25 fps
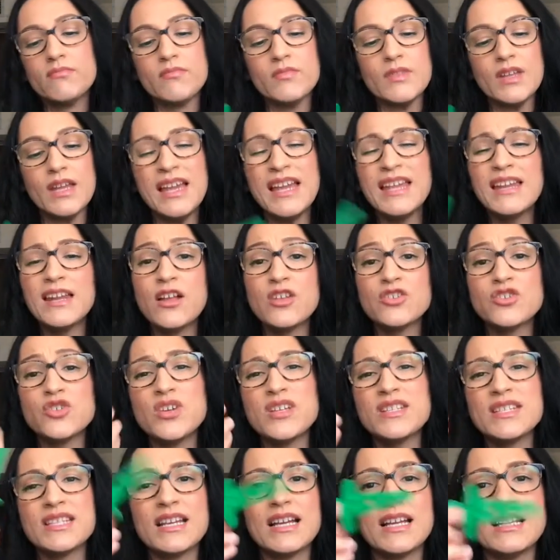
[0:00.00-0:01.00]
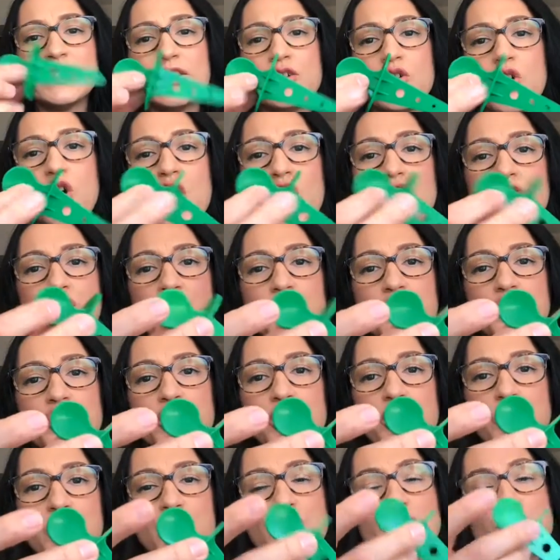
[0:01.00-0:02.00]
And also it's a little harder to
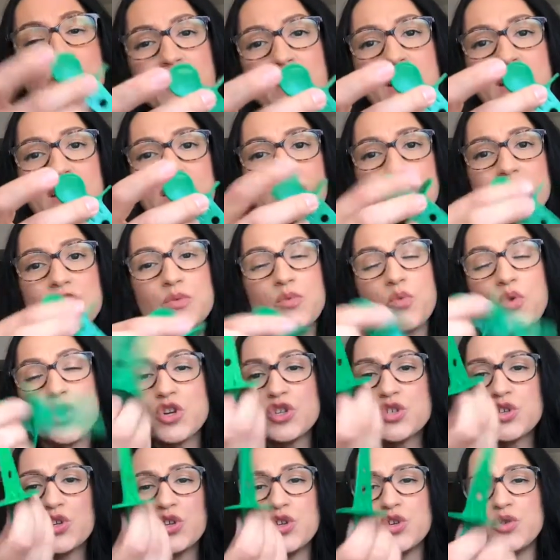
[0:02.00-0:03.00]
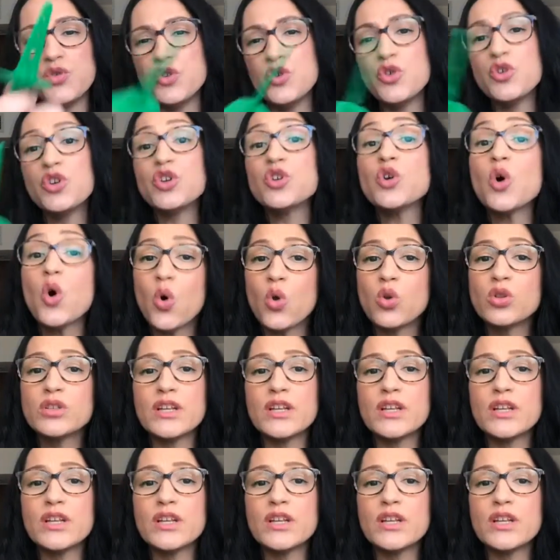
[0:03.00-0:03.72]
use, but it does work. So you can hold it